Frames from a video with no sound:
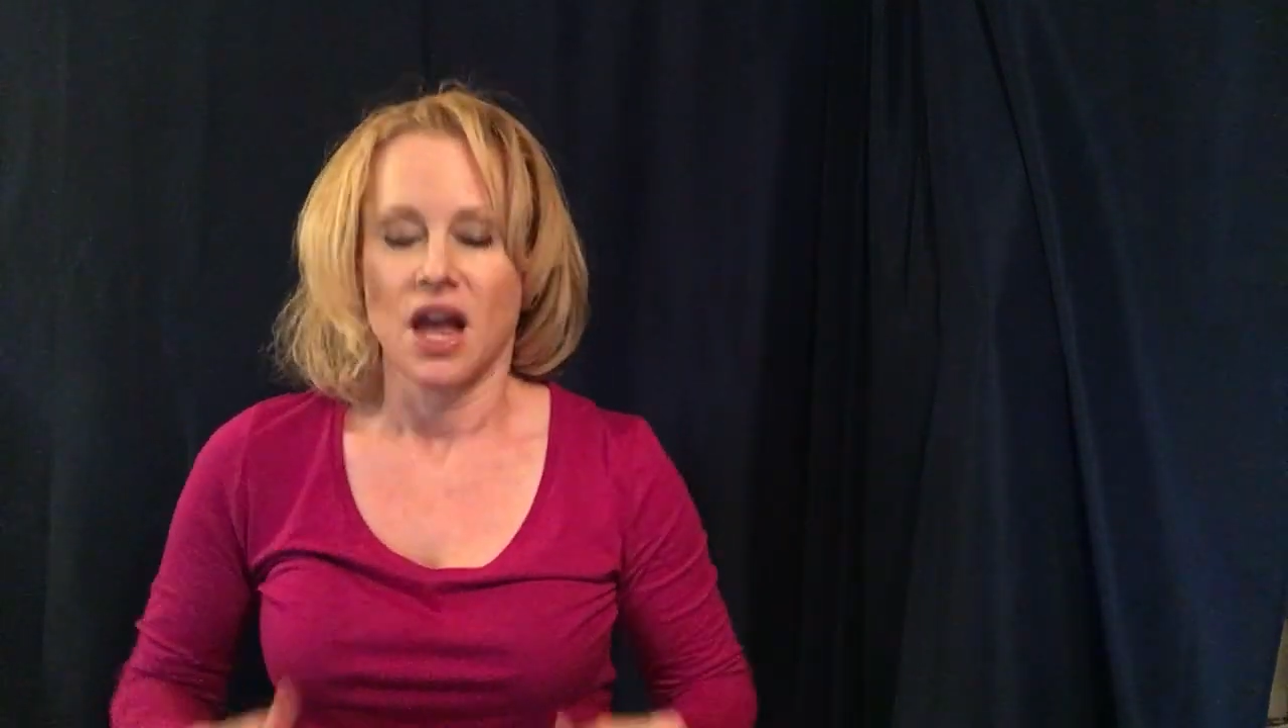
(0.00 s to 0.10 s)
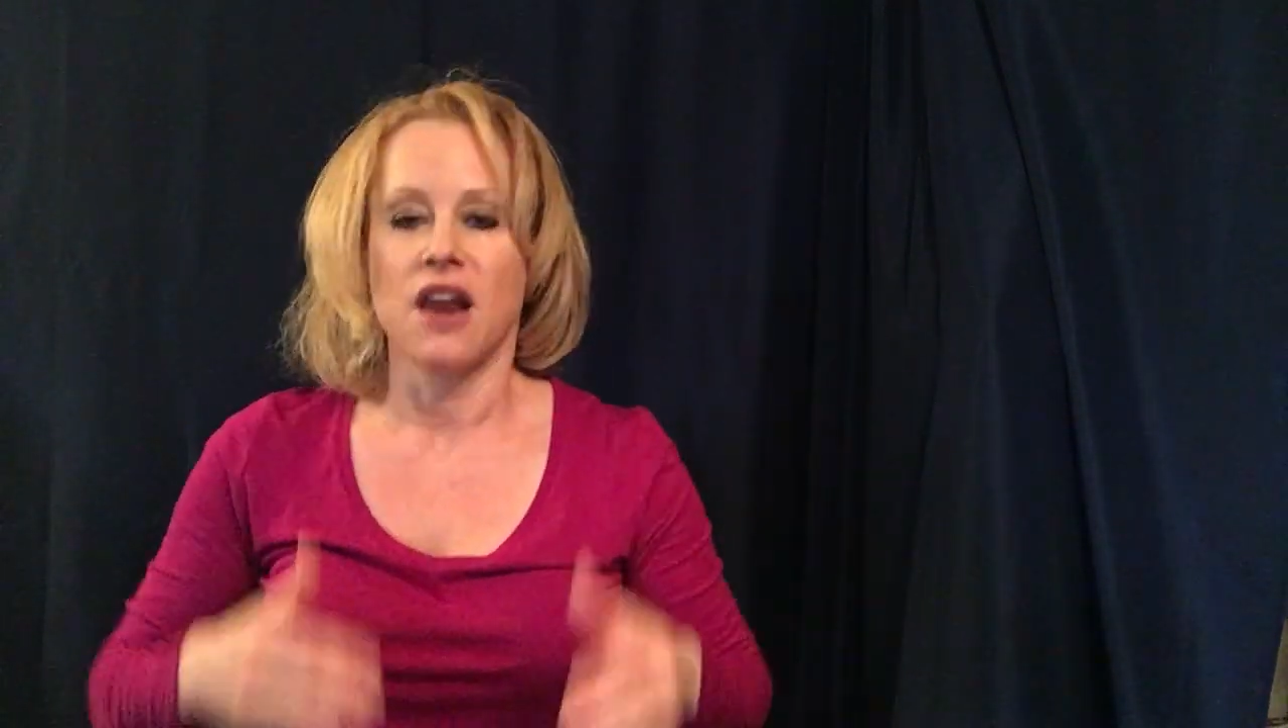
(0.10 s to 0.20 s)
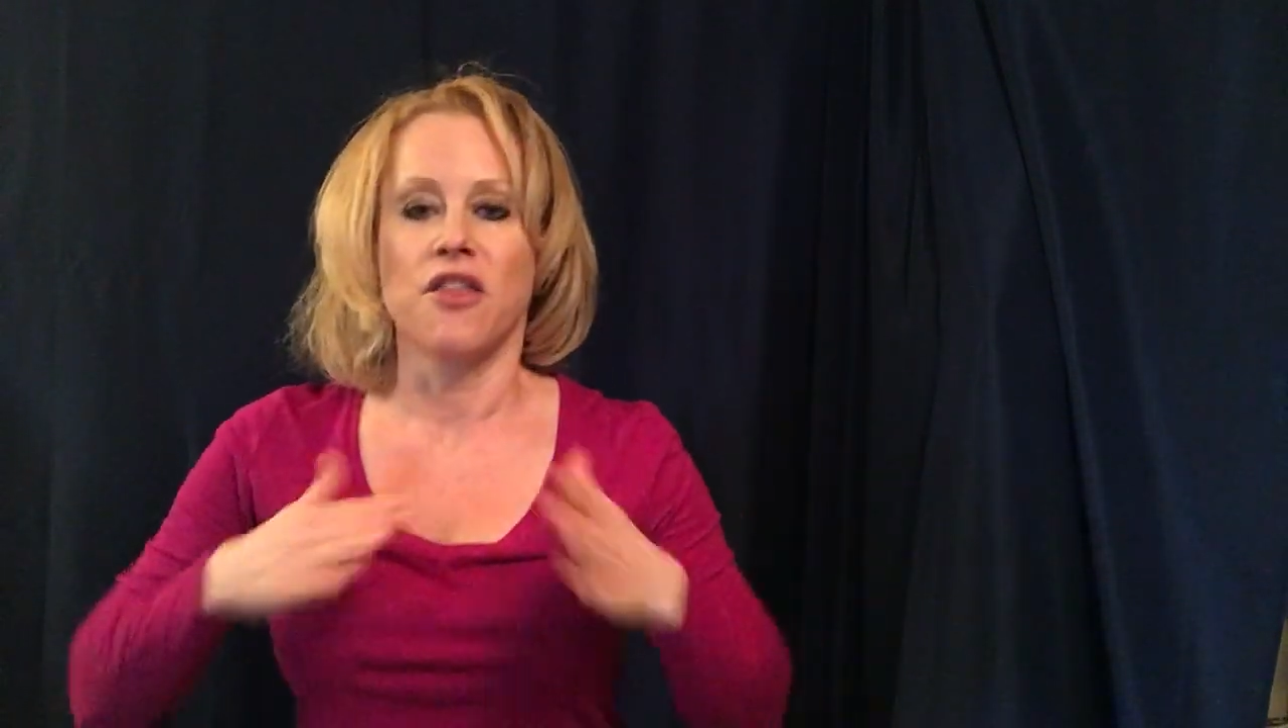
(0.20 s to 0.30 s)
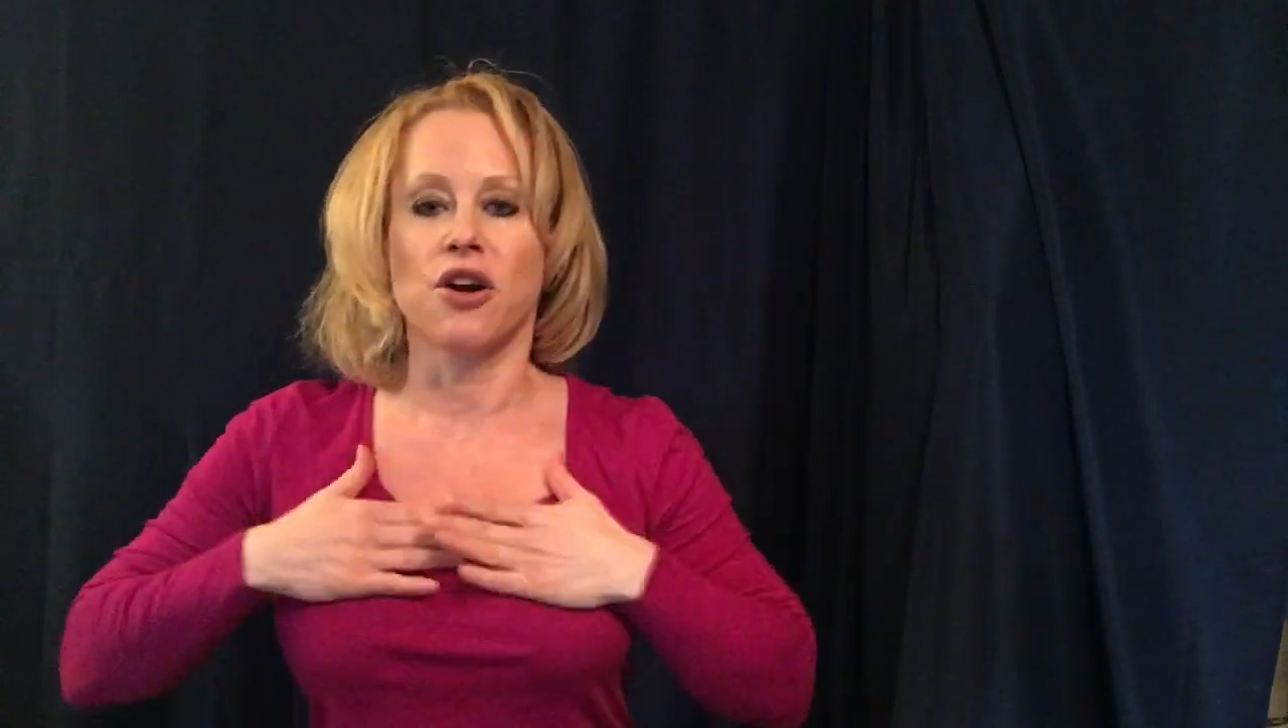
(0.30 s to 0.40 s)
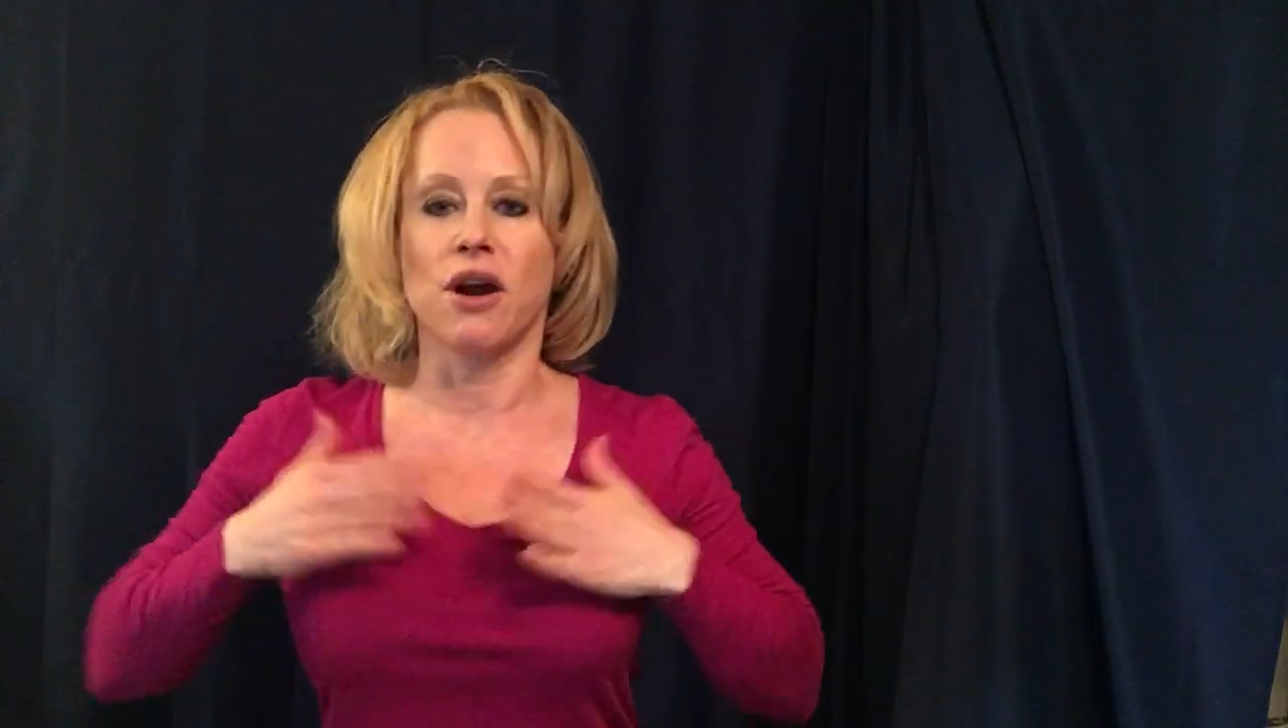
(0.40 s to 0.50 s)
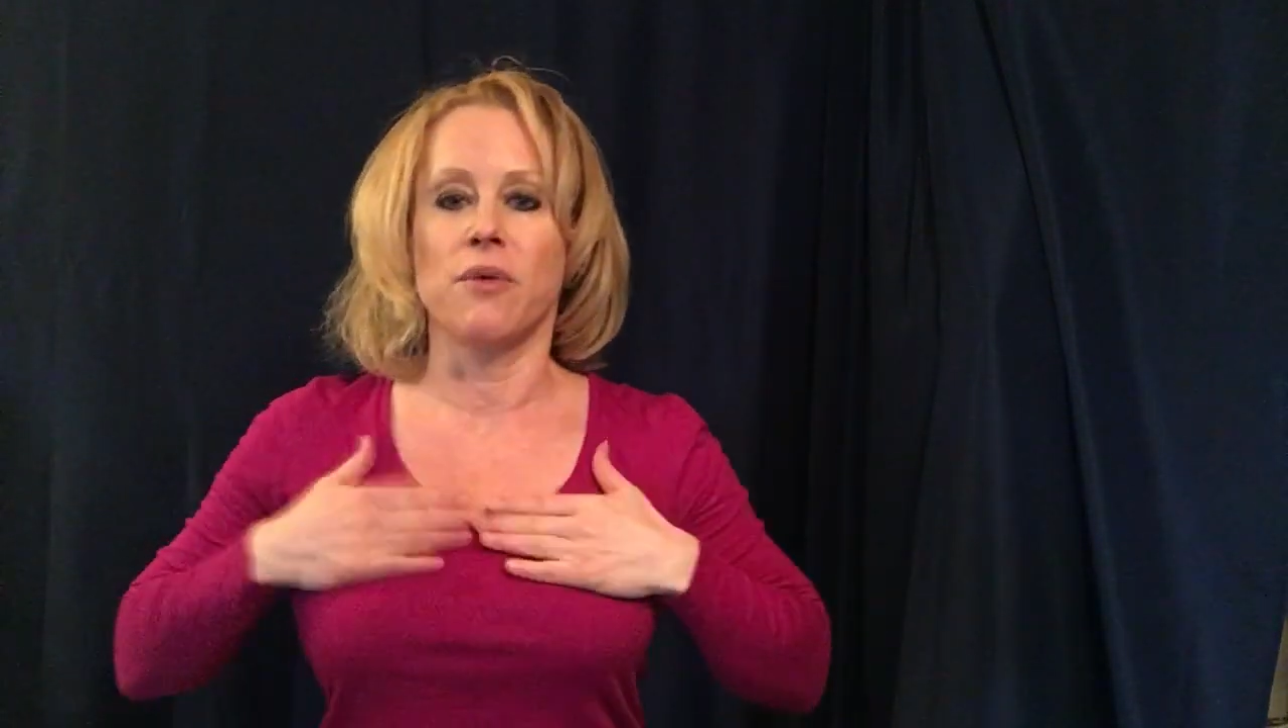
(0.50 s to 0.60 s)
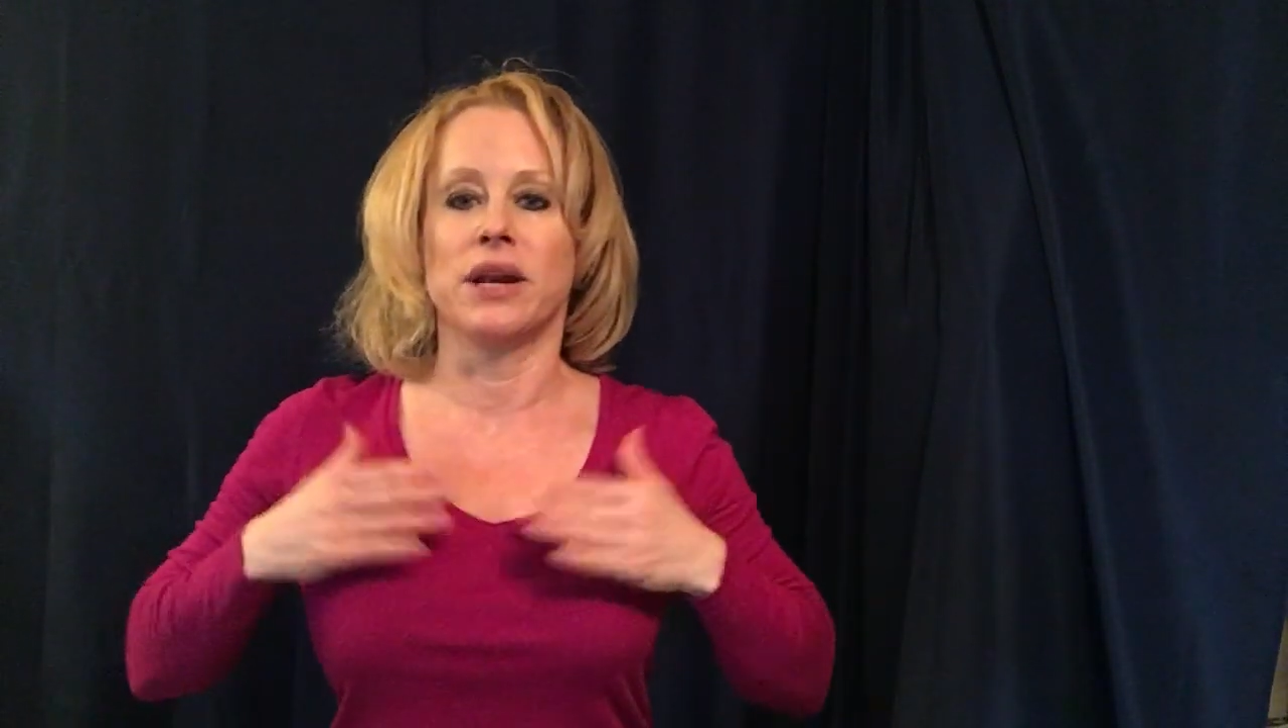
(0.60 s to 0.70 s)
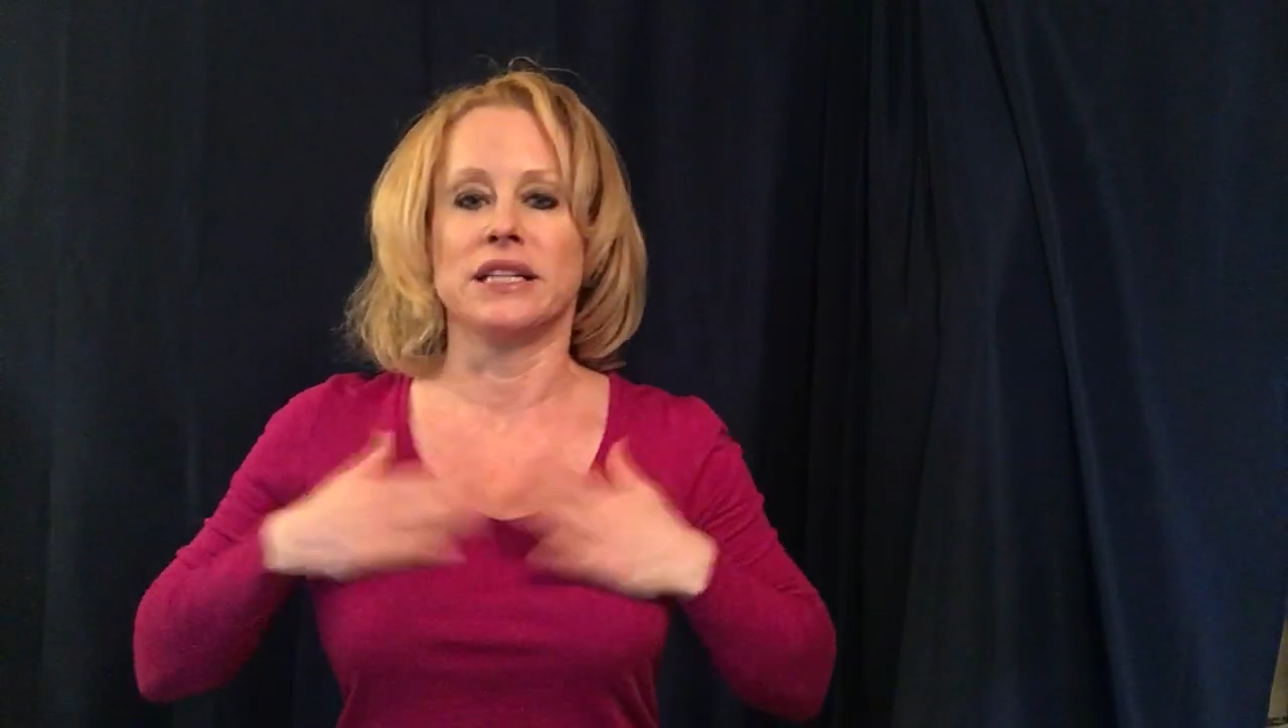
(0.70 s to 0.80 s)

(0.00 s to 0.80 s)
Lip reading: Another great